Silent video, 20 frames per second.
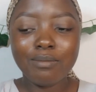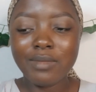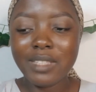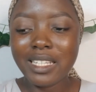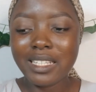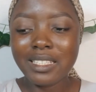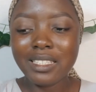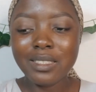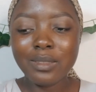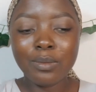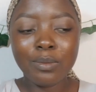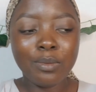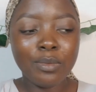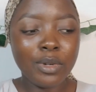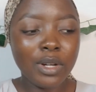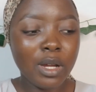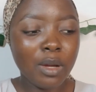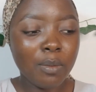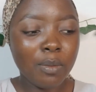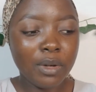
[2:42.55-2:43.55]
like this
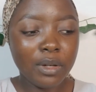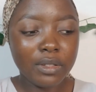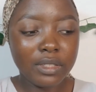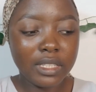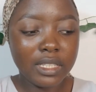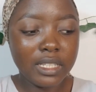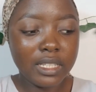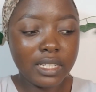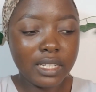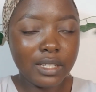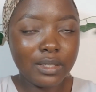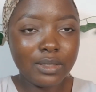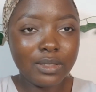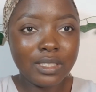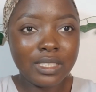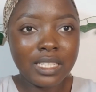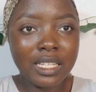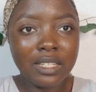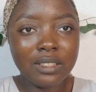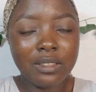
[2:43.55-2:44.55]
brow powder that I
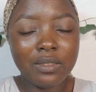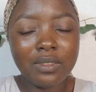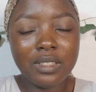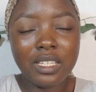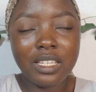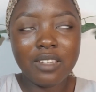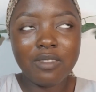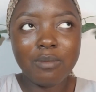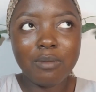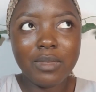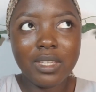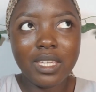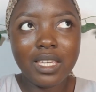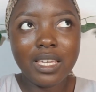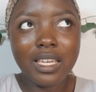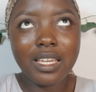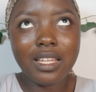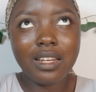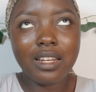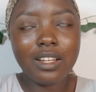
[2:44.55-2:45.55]
use kind of gave me
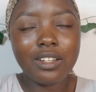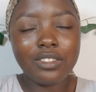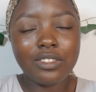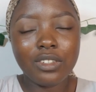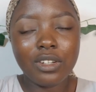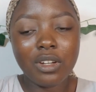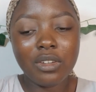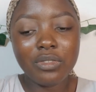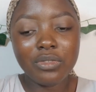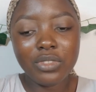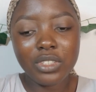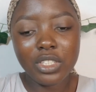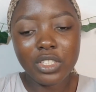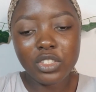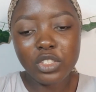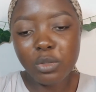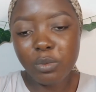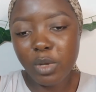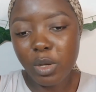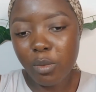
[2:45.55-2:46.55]
a natural
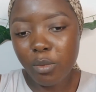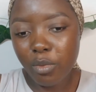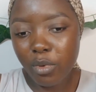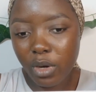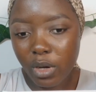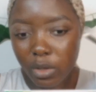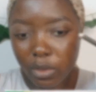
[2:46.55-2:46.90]
finish on my brows.